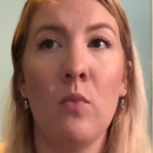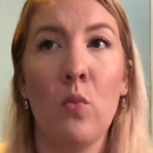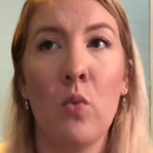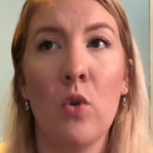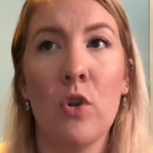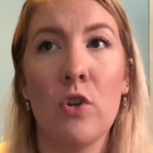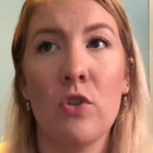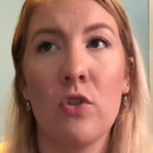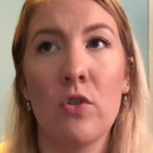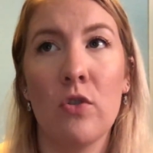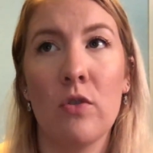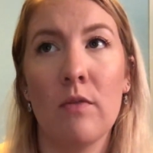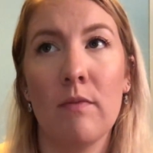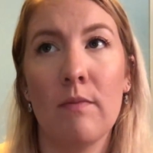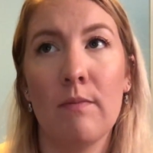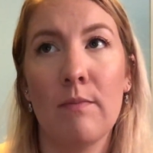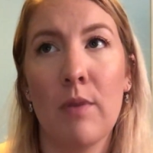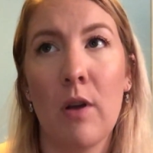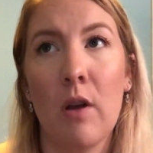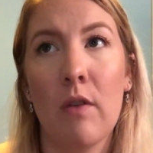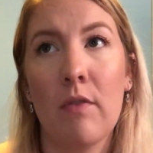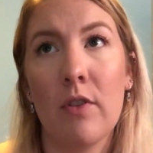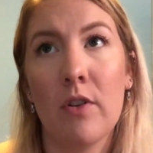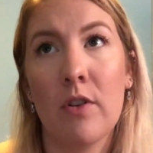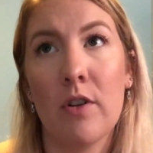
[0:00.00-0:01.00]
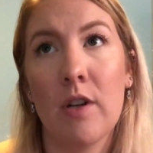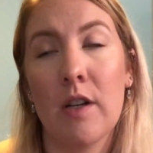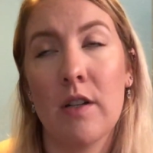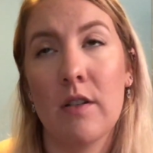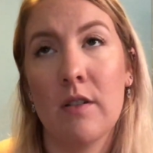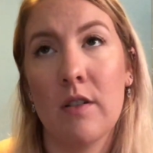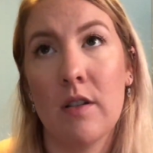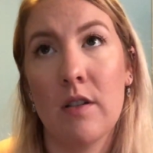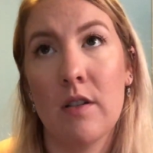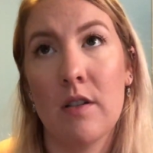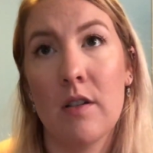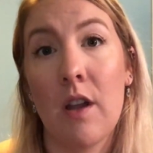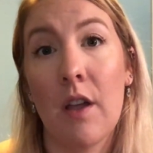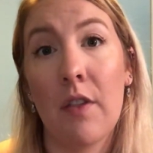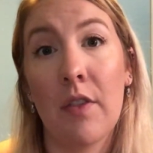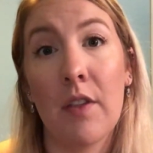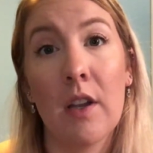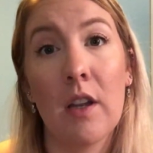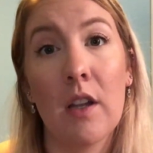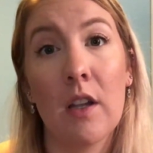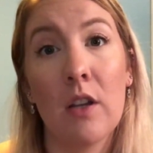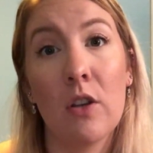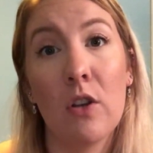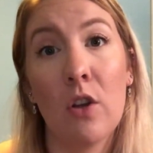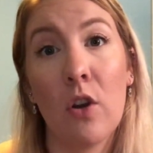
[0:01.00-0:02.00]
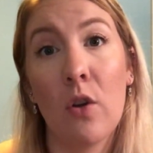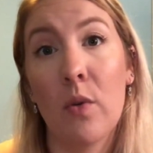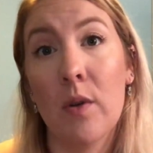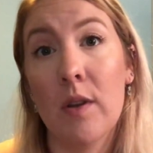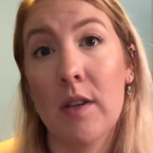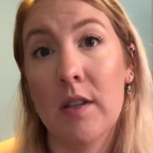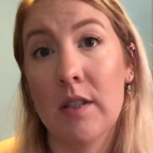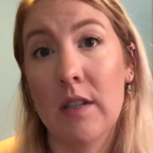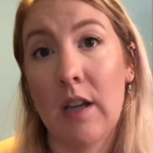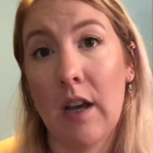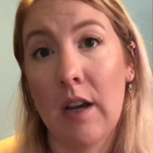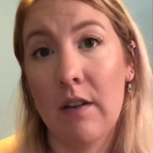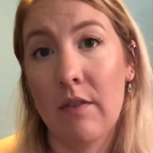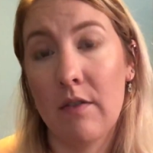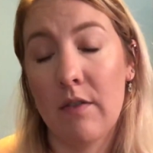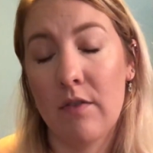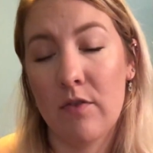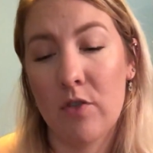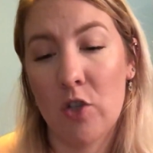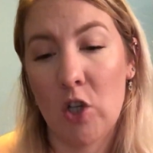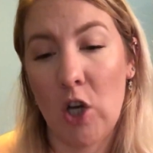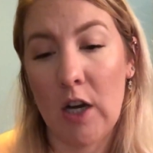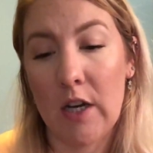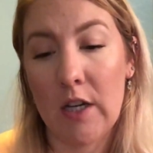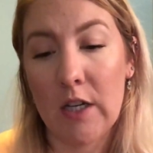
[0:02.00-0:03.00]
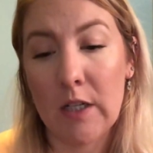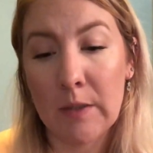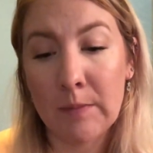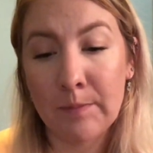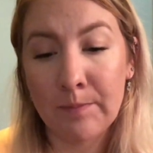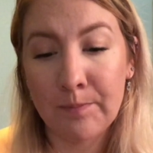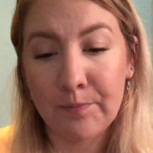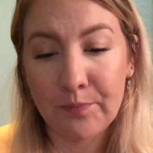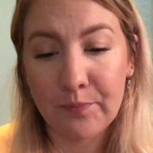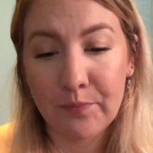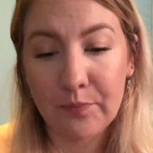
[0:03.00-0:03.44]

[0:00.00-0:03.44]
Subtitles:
which pelvic rest is nothing can go inside of the vagina.